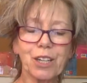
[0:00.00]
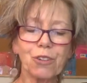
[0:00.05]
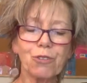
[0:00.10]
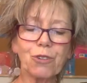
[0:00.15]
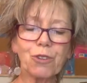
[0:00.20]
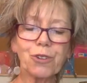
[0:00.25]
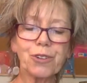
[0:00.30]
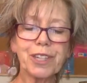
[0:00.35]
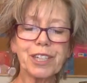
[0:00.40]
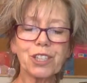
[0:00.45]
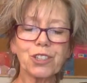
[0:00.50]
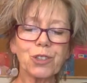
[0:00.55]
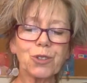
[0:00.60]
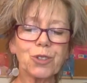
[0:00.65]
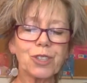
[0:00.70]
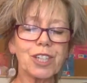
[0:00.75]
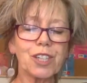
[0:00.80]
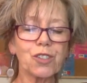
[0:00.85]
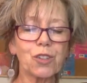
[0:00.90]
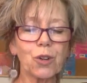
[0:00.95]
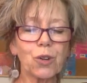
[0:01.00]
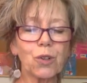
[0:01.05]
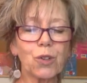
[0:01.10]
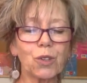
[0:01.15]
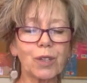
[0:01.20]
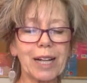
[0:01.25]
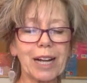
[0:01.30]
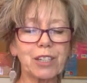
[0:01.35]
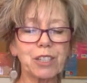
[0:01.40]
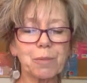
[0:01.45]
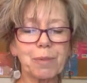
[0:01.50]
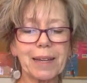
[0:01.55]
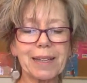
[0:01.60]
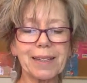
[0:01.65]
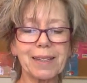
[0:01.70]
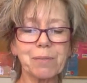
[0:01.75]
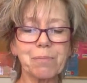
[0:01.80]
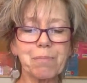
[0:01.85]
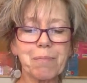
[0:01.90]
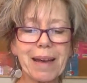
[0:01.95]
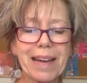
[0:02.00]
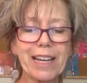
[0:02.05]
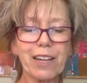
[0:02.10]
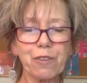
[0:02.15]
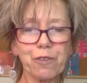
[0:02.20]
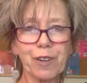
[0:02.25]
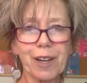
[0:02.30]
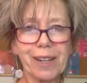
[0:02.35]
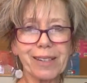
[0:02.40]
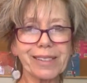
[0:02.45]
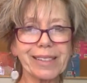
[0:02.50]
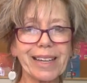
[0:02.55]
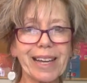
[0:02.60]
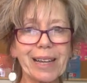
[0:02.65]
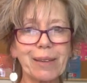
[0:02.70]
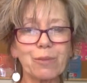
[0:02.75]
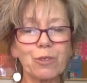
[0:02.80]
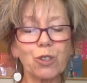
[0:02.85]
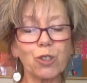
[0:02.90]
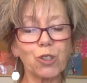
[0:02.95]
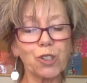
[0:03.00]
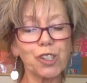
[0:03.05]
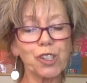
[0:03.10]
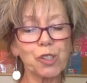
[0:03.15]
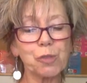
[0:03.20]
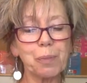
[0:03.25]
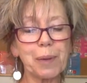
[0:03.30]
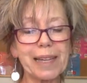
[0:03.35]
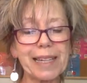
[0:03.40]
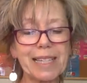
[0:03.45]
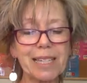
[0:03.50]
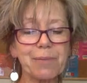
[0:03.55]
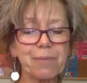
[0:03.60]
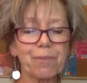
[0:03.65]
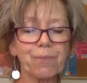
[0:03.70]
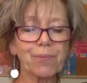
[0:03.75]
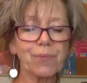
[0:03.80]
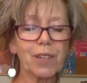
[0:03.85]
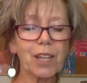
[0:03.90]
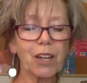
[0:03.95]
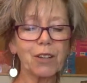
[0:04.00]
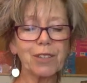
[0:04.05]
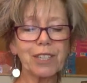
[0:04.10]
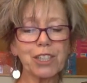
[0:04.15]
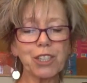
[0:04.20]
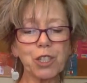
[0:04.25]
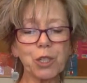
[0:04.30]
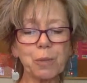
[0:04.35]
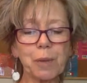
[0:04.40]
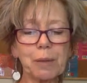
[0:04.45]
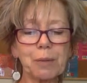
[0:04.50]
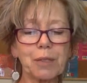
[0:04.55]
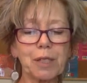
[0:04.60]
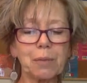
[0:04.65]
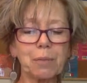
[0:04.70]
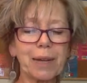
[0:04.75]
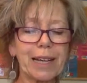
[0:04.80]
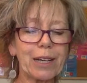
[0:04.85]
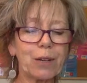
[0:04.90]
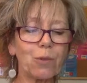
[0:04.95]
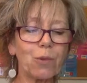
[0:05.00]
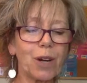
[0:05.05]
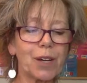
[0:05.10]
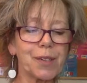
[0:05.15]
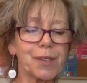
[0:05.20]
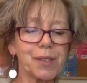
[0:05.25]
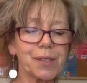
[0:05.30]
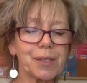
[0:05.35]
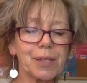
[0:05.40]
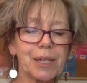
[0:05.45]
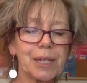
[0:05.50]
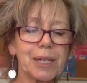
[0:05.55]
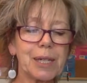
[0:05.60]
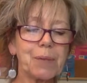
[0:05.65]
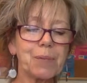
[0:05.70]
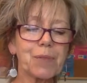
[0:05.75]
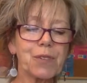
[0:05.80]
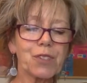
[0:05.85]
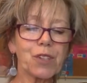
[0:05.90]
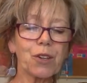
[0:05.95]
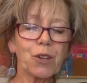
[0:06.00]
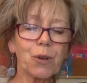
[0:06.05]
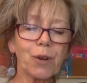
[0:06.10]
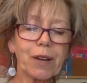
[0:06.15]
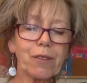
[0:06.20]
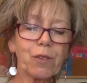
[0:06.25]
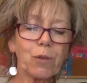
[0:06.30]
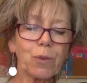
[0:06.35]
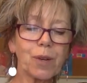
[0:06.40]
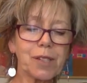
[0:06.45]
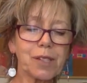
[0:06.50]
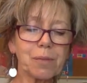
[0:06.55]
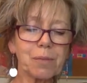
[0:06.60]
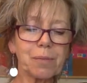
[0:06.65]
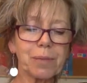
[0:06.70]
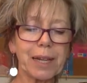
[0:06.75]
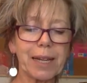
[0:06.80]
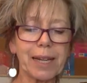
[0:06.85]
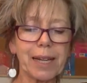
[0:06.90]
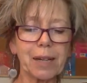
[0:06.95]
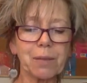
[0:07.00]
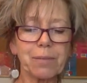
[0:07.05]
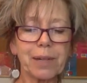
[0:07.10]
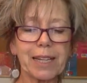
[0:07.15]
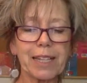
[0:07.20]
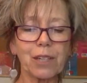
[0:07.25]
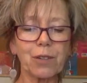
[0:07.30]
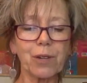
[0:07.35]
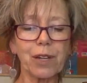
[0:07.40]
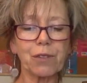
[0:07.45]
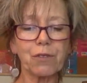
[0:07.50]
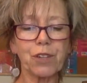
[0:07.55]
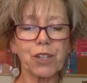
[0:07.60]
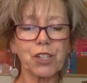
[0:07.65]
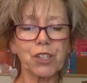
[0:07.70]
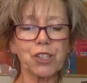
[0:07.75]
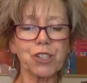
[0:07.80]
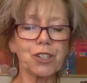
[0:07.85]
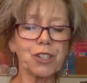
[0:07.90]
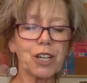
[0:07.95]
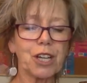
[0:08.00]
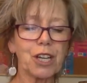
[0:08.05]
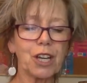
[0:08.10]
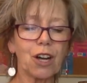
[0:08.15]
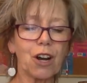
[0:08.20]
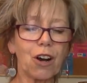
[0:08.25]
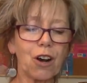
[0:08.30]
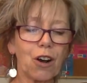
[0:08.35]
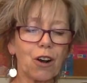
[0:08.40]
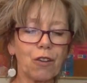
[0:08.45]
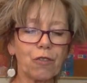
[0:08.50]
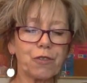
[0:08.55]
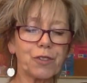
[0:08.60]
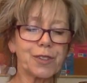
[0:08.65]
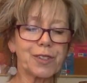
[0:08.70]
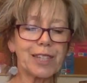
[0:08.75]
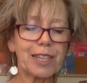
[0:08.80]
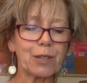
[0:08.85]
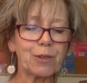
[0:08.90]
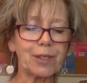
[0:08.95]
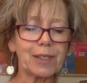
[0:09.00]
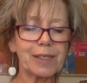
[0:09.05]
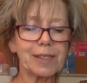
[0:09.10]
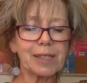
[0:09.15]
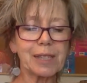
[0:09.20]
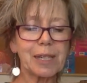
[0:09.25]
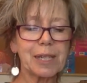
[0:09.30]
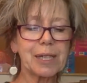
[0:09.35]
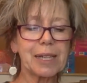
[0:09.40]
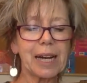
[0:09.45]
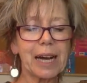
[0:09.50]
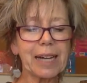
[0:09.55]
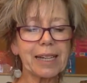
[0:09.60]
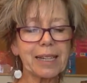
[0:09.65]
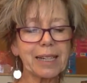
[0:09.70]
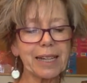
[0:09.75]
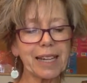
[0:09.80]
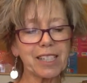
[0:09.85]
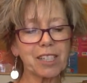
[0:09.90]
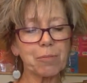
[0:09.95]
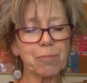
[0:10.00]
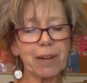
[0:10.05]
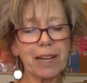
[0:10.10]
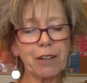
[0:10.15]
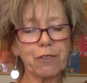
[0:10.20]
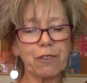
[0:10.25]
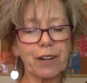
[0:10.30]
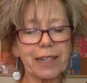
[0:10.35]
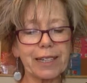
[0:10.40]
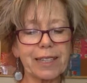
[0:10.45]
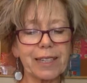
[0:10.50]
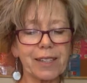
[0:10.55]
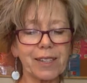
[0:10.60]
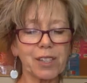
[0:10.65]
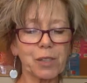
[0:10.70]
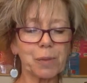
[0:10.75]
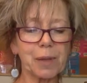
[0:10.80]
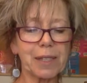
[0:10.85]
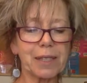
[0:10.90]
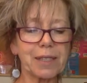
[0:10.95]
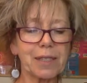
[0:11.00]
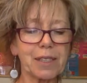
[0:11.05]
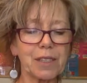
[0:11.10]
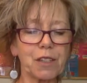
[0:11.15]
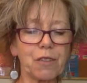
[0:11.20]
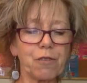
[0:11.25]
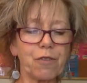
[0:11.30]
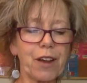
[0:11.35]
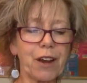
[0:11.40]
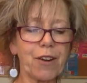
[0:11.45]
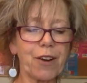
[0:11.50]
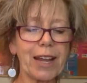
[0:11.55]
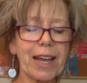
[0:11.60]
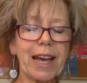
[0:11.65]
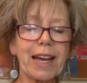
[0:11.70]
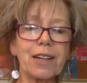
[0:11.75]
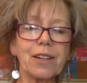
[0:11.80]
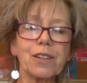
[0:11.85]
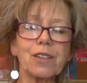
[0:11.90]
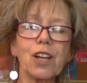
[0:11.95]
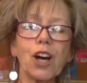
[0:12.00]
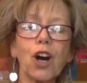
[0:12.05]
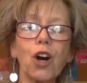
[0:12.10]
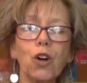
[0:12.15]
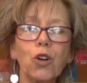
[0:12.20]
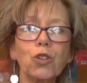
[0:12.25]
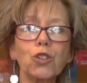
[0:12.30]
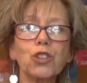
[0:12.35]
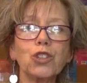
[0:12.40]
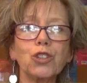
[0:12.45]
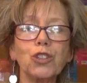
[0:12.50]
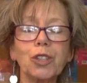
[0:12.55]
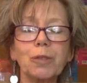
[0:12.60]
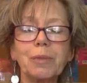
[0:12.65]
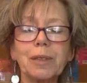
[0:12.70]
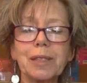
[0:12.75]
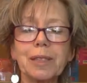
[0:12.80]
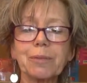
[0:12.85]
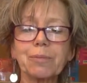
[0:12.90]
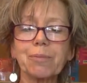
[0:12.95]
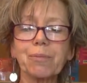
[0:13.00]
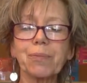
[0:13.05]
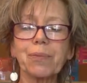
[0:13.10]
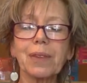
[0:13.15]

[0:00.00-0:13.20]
Rory taught us all how to play this mega fast game called Spit. Only 2 people can play at once. So whoever wasn't playing played a quick version of Sequence. I didn't get to play Frankie at Spit until the very end of the whole tournament.